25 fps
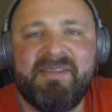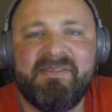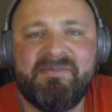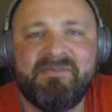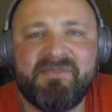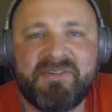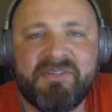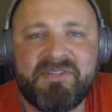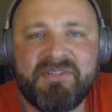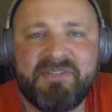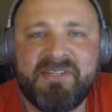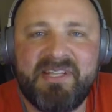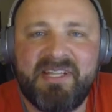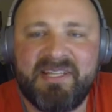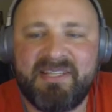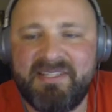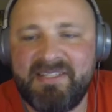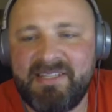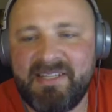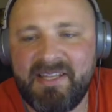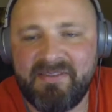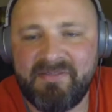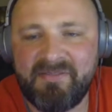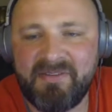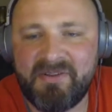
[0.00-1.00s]
fortunately
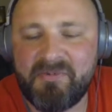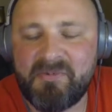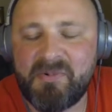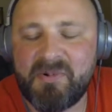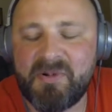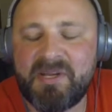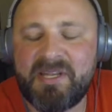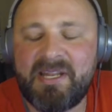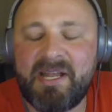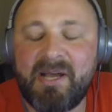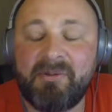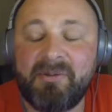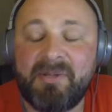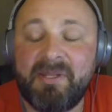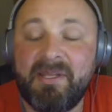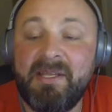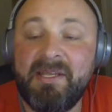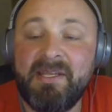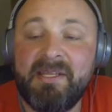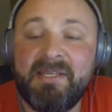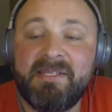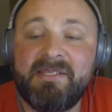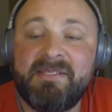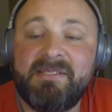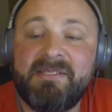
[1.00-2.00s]
nothing worked out.
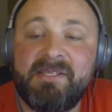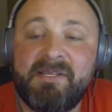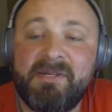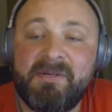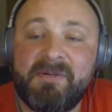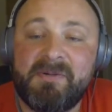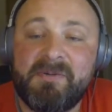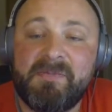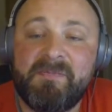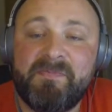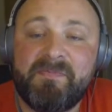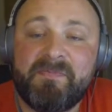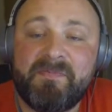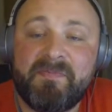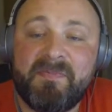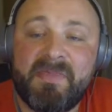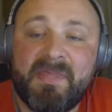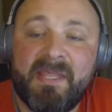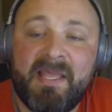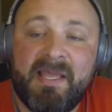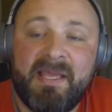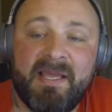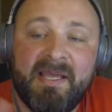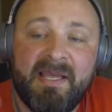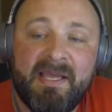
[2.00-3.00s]
So
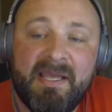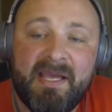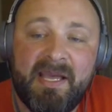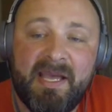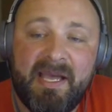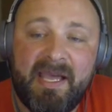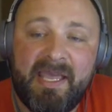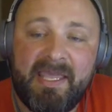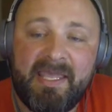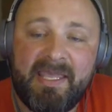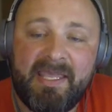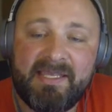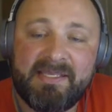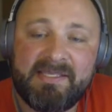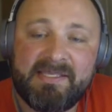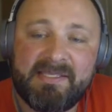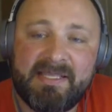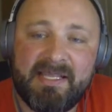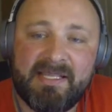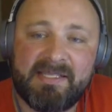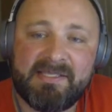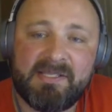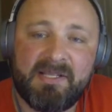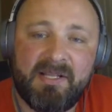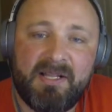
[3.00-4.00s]
I guess
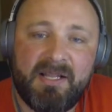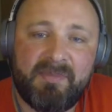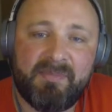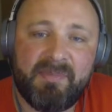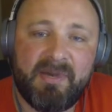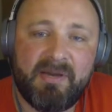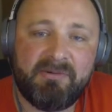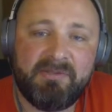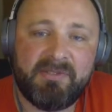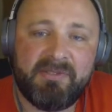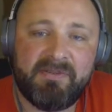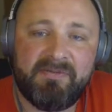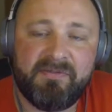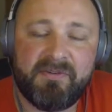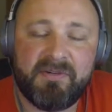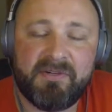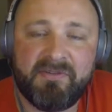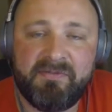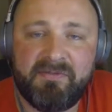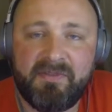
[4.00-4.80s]
that's all about the Ford